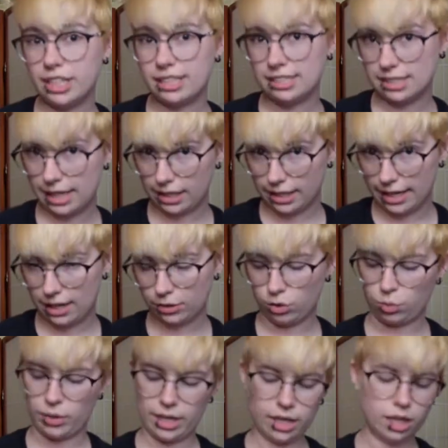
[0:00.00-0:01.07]
and styling out the
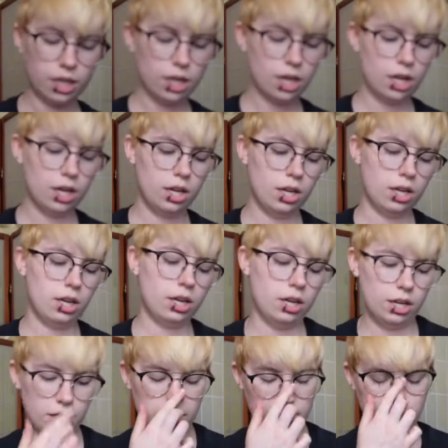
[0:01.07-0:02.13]
wig.
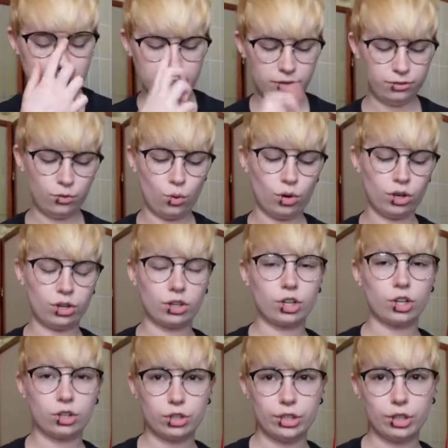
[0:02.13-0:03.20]
For
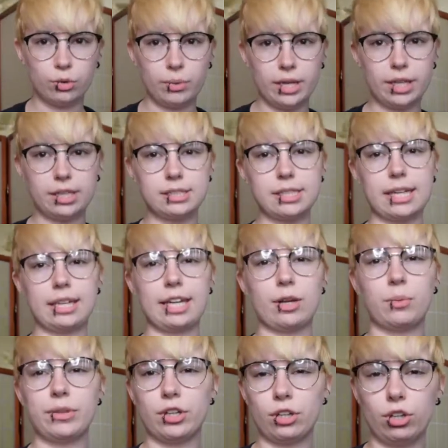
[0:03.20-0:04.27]
curlier wigs and
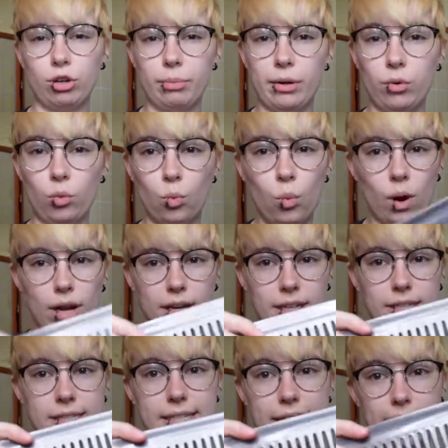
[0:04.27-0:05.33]
like when they're a little bit
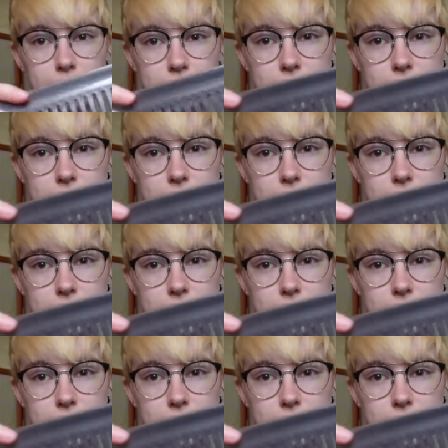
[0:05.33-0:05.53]
damp